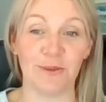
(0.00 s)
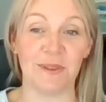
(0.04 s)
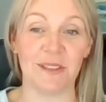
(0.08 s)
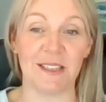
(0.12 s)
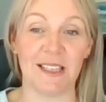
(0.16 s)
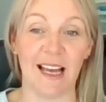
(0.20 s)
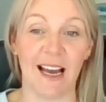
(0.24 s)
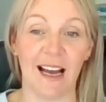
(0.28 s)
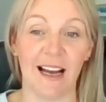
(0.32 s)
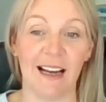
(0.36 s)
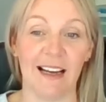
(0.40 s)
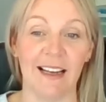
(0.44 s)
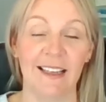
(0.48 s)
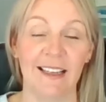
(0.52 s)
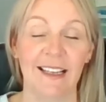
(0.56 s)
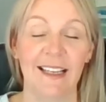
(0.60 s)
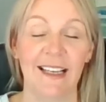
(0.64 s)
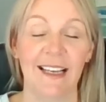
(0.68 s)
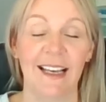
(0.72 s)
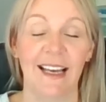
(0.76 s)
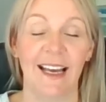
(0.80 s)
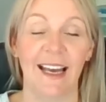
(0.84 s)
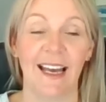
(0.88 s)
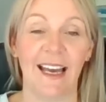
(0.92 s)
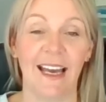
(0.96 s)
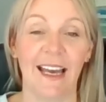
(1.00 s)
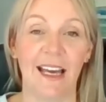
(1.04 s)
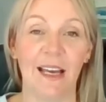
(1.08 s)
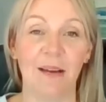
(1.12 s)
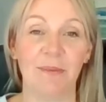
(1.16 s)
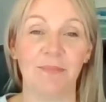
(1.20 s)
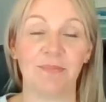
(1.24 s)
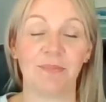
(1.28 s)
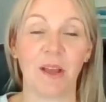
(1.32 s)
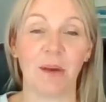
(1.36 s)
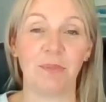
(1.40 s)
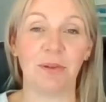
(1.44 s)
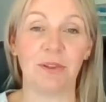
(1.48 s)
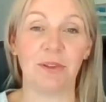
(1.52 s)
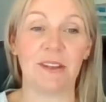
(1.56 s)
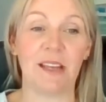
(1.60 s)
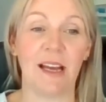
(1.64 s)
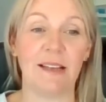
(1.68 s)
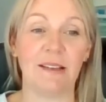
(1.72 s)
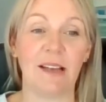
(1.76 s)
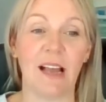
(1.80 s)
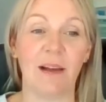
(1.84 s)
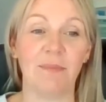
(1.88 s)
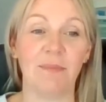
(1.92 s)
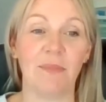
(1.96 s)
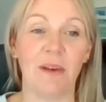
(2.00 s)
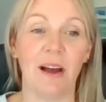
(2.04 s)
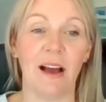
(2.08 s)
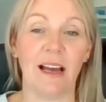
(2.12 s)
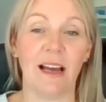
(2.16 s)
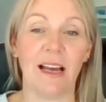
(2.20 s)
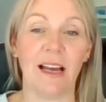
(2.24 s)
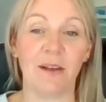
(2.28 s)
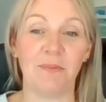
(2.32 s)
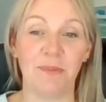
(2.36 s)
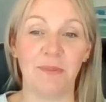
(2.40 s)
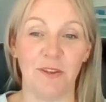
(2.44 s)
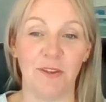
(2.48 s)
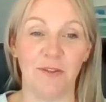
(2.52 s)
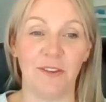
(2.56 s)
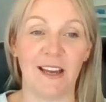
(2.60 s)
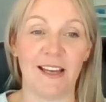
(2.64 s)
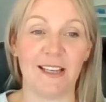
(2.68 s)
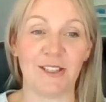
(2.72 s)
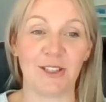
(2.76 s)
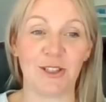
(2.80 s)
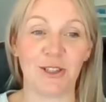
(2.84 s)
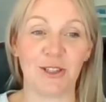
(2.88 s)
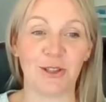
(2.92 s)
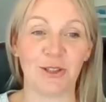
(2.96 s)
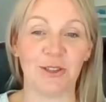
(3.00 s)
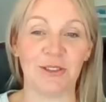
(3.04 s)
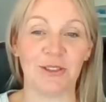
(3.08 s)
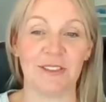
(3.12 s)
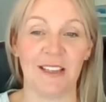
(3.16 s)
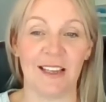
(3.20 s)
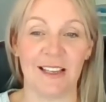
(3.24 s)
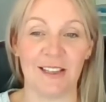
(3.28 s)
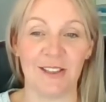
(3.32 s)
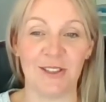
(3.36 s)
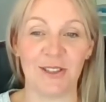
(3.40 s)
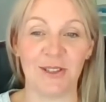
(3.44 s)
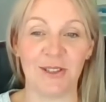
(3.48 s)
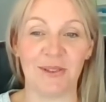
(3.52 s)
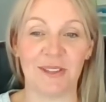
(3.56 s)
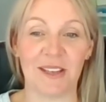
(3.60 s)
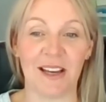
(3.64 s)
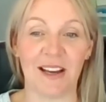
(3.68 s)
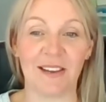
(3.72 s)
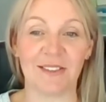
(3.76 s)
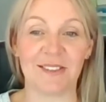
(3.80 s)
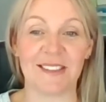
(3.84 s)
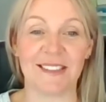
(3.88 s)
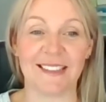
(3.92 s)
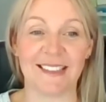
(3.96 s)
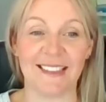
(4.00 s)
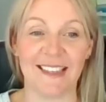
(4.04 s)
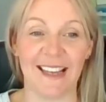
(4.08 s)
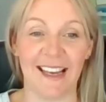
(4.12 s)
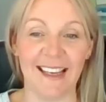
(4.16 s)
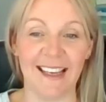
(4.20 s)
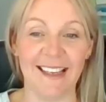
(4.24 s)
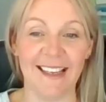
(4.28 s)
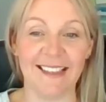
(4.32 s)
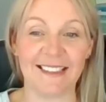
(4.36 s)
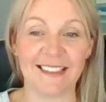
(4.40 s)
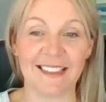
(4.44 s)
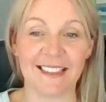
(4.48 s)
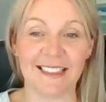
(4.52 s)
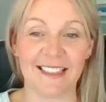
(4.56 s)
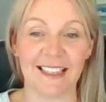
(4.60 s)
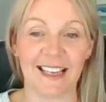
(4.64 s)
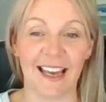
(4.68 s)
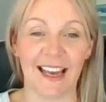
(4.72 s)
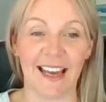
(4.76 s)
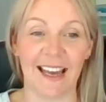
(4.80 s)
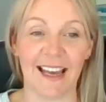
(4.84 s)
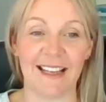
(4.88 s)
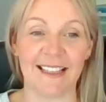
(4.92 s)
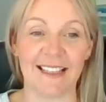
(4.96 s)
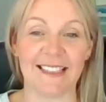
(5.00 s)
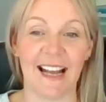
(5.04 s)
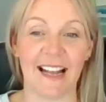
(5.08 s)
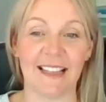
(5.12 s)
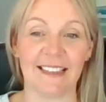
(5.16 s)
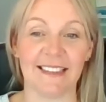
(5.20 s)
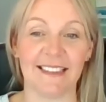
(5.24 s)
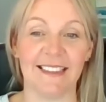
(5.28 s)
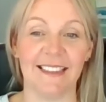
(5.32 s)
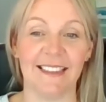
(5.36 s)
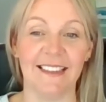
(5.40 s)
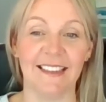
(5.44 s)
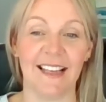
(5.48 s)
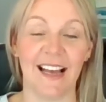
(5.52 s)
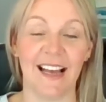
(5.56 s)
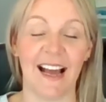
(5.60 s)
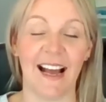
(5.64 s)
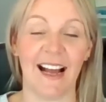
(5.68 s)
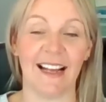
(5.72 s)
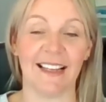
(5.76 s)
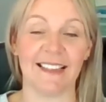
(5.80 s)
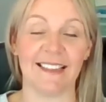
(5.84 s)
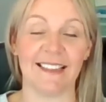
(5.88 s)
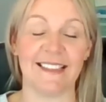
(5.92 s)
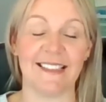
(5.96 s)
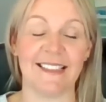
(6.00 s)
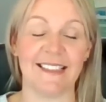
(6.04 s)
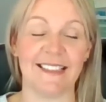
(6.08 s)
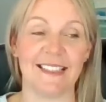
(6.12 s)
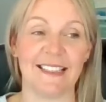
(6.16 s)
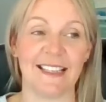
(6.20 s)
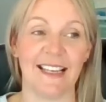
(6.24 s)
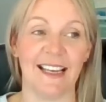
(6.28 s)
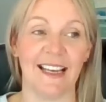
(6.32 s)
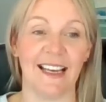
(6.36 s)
doing that. But then I had my first son in 2008, Daniel, and